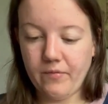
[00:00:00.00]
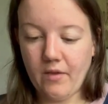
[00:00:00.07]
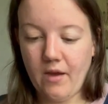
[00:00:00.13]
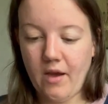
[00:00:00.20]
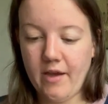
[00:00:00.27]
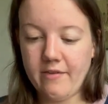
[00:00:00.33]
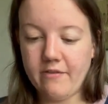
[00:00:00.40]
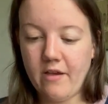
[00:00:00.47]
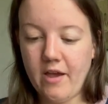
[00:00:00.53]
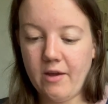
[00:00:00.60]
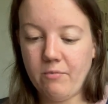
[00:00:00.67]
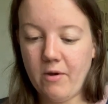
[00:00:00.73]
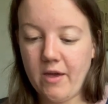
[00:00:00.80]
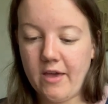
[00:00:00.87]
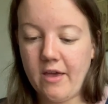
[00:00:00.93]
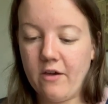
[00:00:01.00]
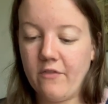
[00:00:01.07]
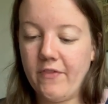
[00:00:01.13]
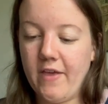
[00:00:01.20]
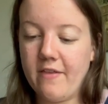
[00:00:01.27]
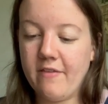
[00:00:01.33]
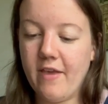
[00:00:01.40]
I started working on
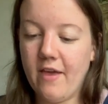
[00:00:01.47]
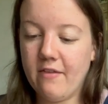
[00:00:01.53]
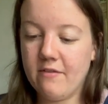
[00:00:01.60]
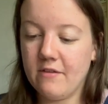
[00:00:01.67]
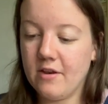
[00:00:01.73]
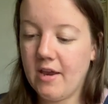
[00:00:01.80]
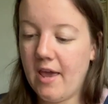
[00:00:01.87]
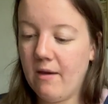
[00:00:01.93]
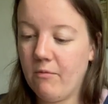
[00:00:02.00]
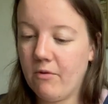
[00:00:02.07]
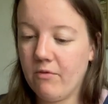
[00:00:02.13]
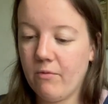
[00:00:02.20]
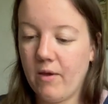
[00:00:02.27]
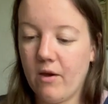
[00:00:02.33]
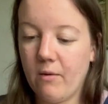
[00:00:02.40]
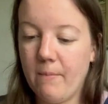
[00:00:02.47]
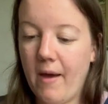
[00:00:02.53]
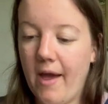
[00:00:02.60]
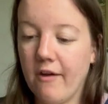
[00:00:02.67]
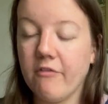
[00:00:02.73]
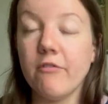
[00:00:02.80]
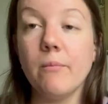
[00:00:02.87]
this yesterday once we got
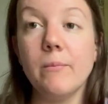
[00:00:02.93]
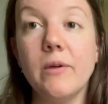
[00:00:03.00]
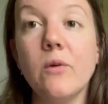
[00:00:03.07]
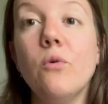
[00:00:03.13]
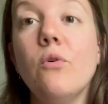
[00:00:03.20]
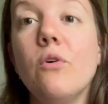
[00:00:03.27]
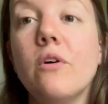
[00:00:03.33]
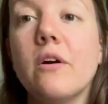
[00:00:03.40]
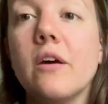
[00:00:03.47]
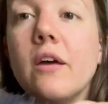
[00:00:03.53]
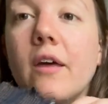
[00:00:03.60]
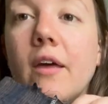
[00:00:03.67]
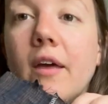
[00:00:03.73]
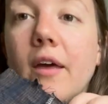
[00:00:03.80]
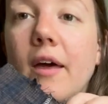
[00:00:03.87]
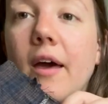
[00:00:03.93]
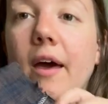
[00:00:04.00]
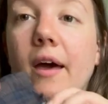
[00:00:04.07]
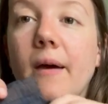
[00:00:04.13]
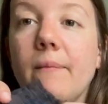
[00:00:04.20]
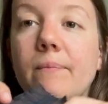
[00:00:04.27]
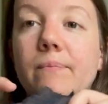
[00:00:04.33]
back from York.
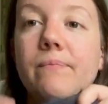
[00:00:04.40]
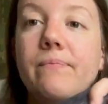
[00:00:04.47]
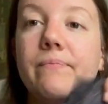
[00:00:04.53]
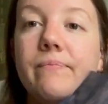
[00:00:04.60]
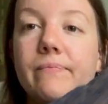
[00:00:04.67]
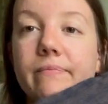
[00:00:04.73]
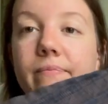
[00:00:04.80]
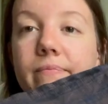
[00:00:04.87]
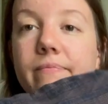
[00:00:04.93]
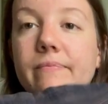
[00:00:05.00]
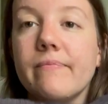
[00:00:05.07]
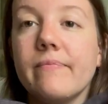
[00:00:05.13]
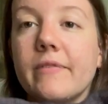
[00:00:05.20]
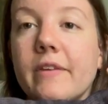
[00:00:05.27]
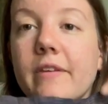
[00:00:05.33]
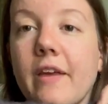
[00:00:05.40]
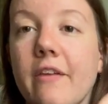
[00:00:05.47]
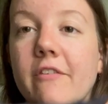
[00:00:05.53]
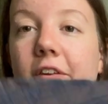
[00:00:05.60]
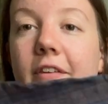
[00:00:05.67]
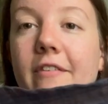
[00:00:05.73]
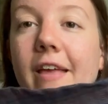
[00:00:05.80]
As you
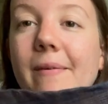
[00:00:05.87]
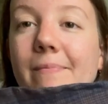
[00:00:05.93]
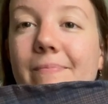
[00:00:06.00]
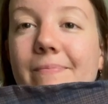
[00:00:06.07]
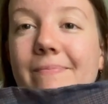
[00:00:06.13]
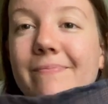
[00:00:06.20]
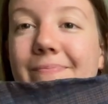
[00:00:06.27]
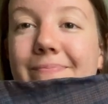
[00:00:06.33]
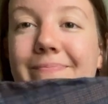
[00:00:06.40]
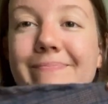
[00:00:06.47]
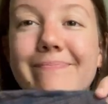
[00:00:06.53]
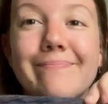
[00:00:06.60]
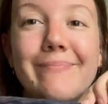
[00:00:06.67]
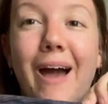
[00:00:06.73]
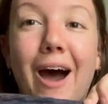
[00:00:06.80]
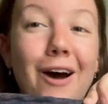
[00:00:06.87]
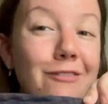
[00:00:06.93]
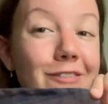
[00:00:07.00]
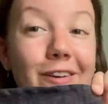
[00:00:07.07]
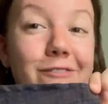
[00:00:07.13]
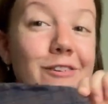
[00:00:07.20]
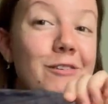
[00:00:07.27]
can see,
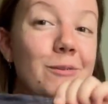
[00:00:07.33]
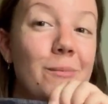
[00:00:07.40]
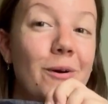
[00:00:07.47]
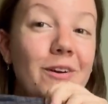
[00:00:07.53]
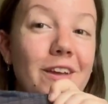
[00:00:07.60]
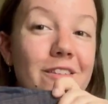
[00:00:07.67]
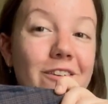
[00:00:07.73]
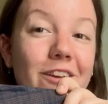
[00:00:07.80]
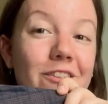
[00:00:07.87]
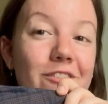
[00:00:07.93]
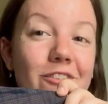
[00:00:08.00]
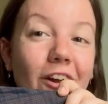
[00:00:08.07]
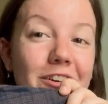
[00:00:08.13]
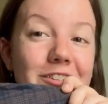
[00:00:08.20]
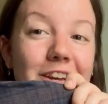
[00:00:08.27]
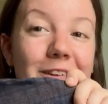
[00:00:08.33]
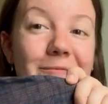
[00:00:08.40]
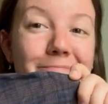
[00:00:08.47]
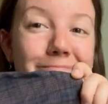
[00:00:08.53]
halfway through the pockets construction.